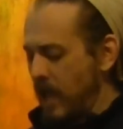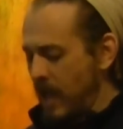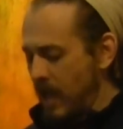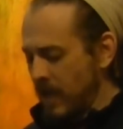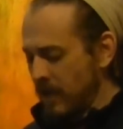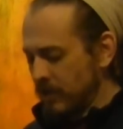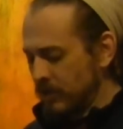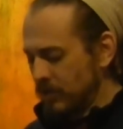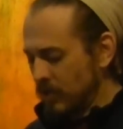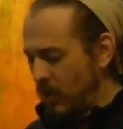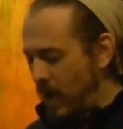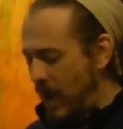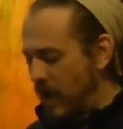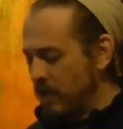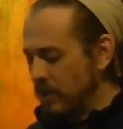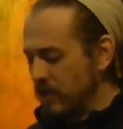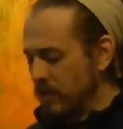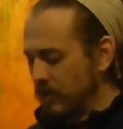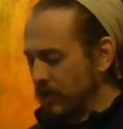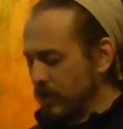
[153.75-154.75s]
And so how
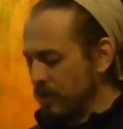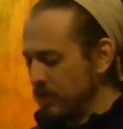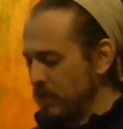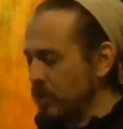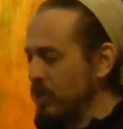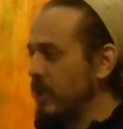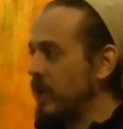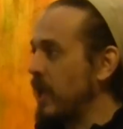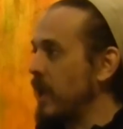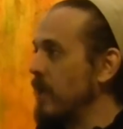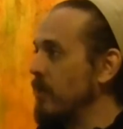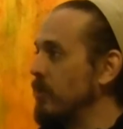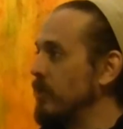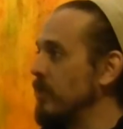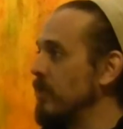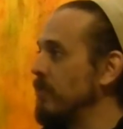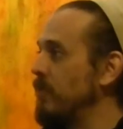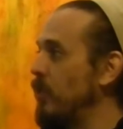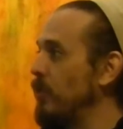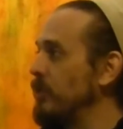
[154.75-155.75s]
do you communicate
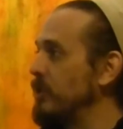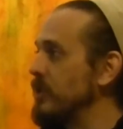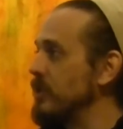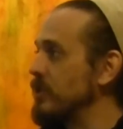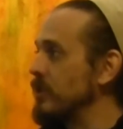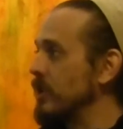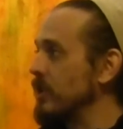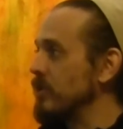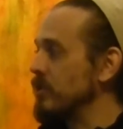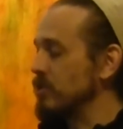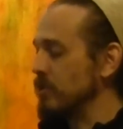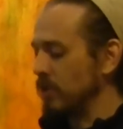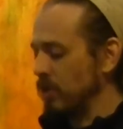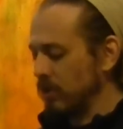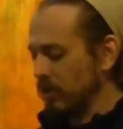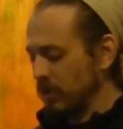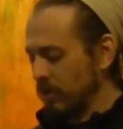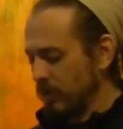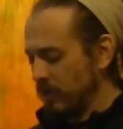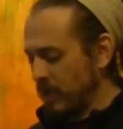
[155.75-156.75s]
with the voltage
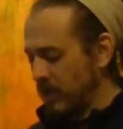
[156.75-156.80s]
controller?